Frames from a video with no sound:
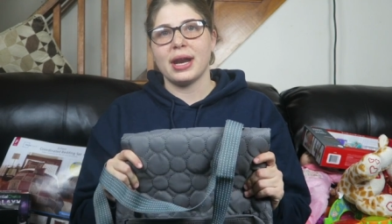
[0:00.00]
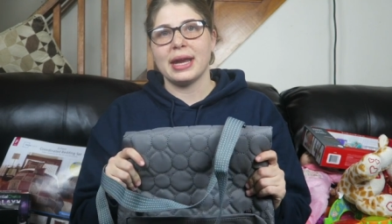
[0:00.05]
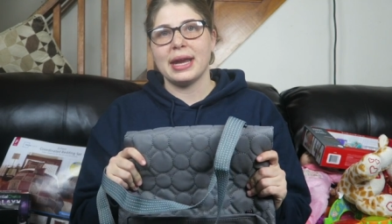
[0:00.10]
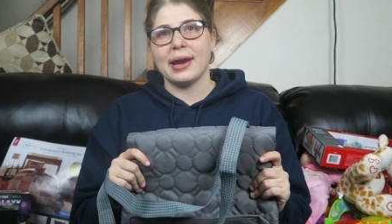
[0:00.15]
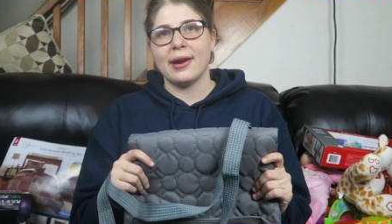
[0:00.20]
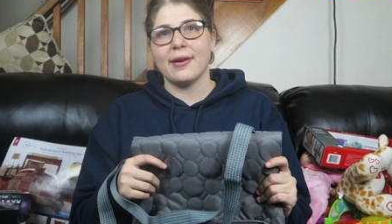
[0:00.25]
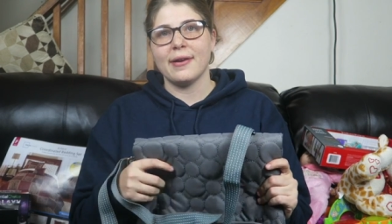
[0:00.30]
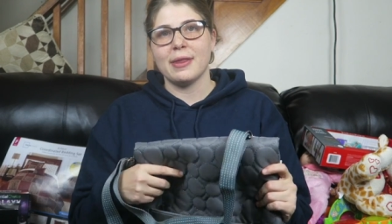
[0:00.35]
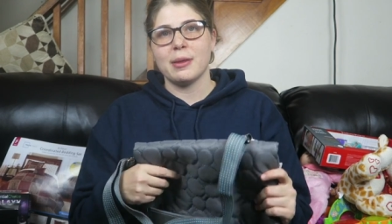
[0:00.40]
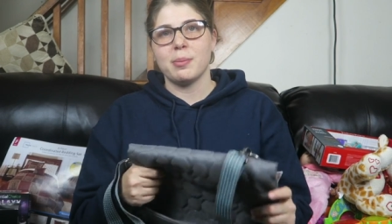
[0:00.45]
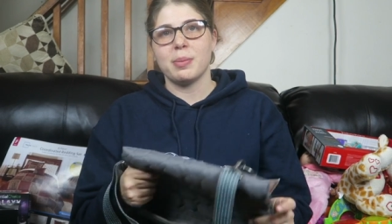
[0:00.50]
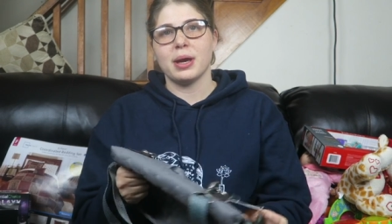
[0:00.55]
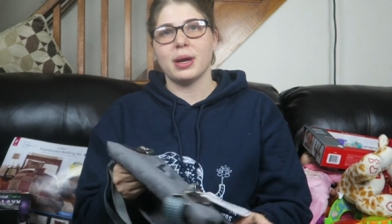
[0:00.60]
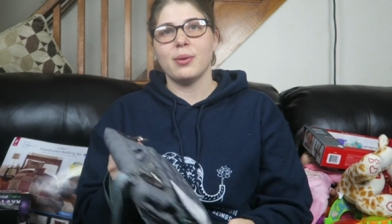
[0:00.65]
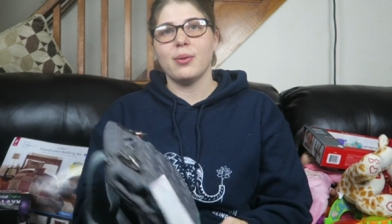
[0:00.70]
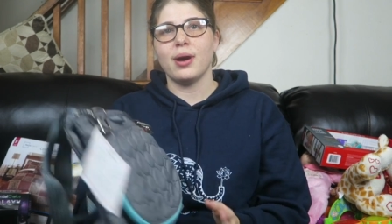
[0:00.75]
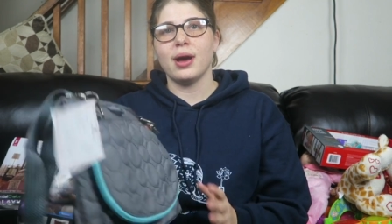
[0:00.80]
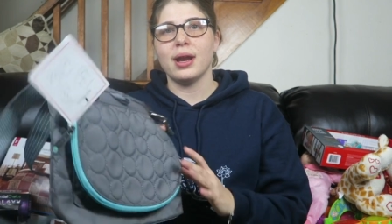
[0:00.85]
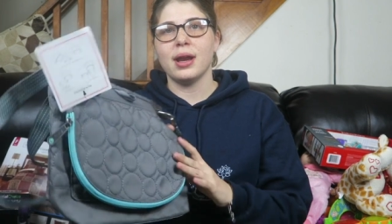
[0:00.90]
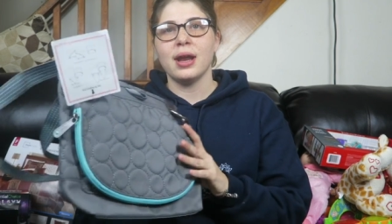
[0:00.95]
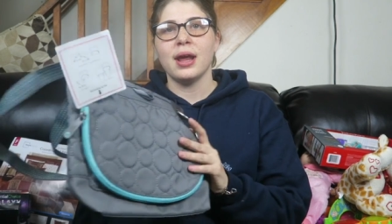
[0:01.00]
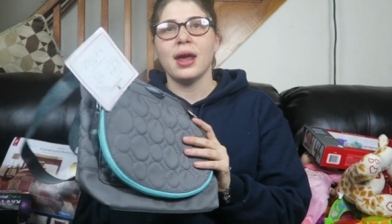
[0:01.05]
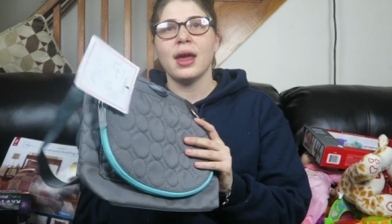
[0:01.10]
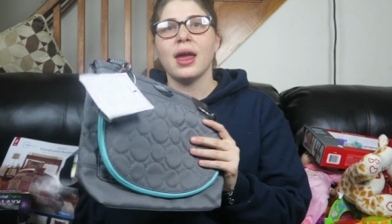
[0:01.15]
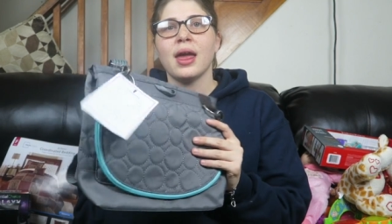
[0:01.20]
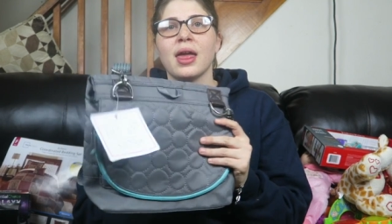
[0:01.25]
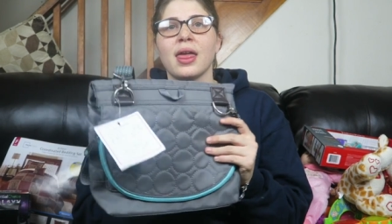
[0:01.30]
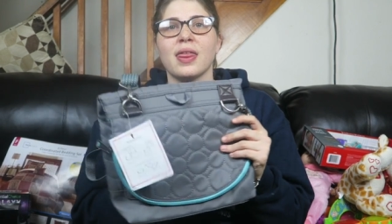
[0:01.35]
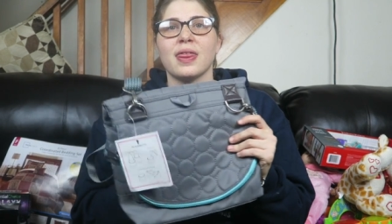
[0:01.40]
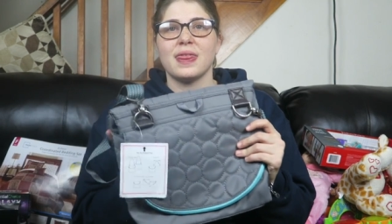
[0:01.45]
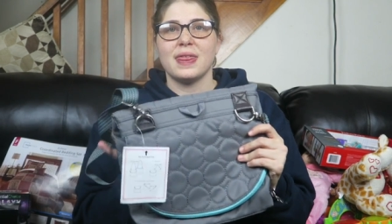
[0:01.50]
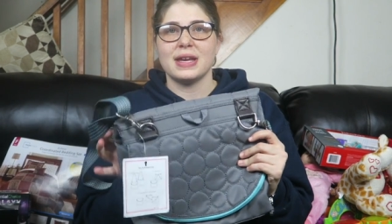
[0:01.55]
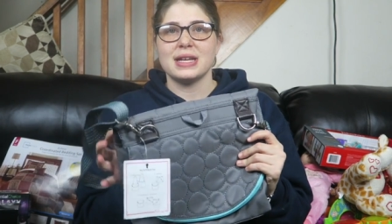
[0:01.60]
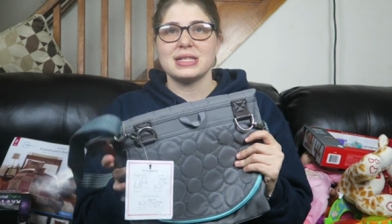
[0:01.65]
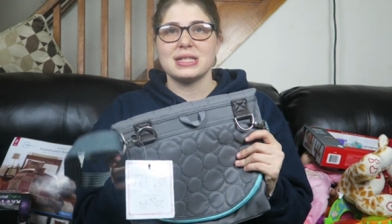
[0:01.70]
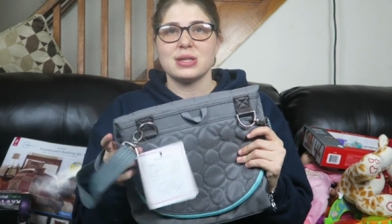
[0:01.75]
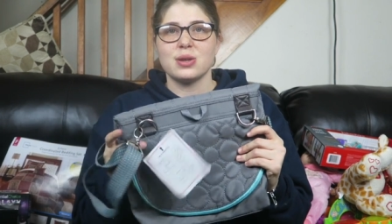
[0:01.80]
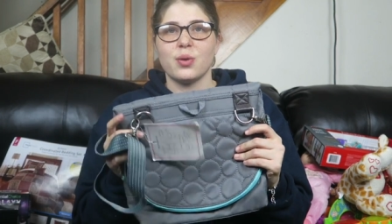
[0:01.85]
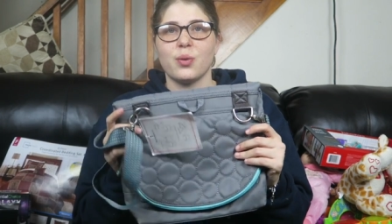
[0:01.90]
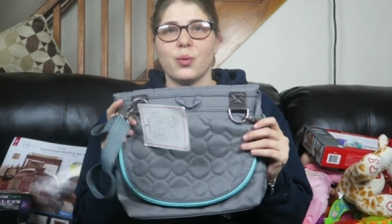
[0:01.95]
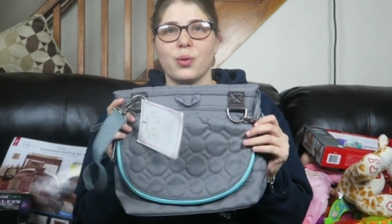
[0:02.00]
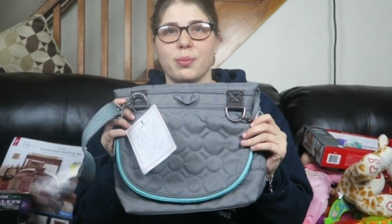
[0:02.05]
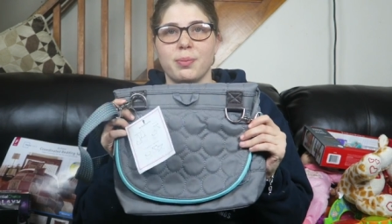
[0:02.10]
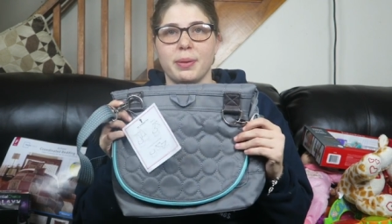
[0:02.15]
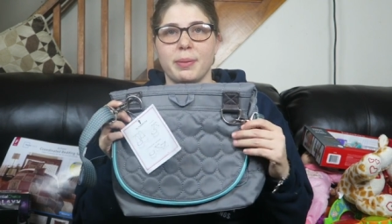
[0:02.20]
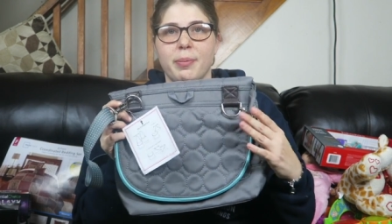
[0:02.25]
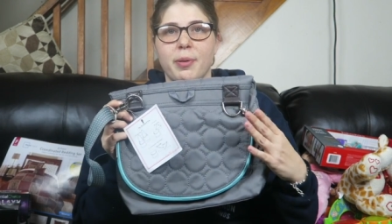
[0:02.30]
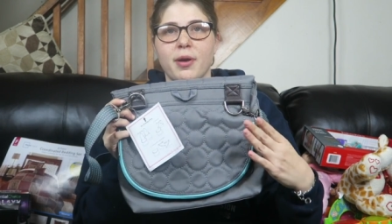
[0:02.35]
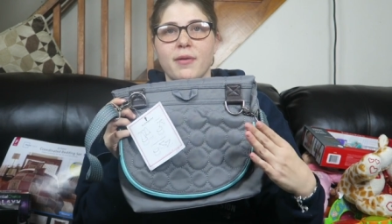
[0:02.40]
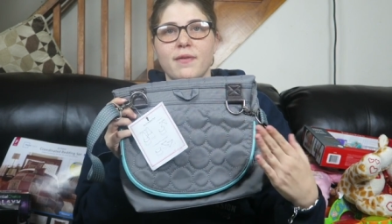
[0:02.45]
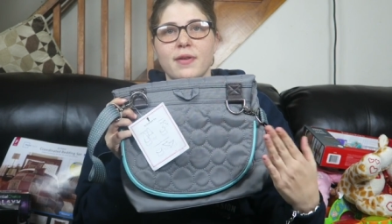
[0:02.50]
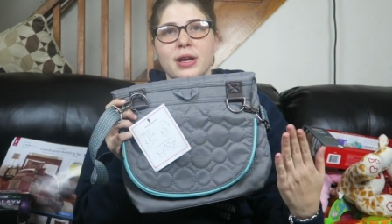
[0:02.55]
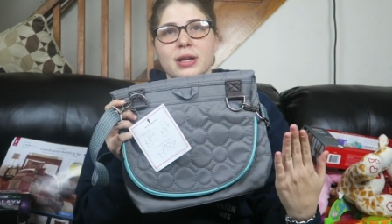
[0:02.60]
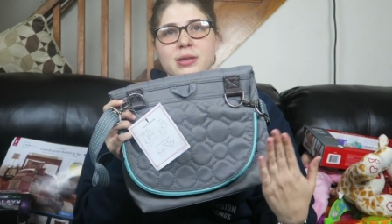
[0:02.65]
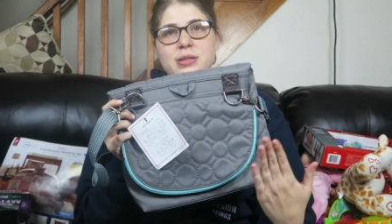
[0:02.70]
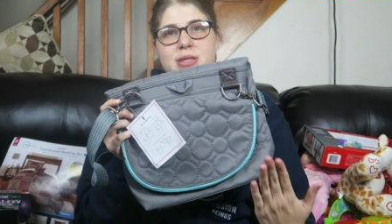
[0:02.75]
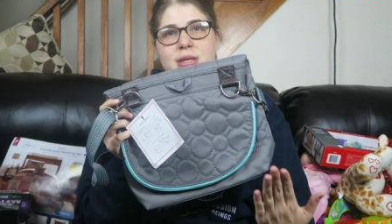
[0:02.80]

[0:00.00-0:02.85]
to carry the big one, this would be perfect.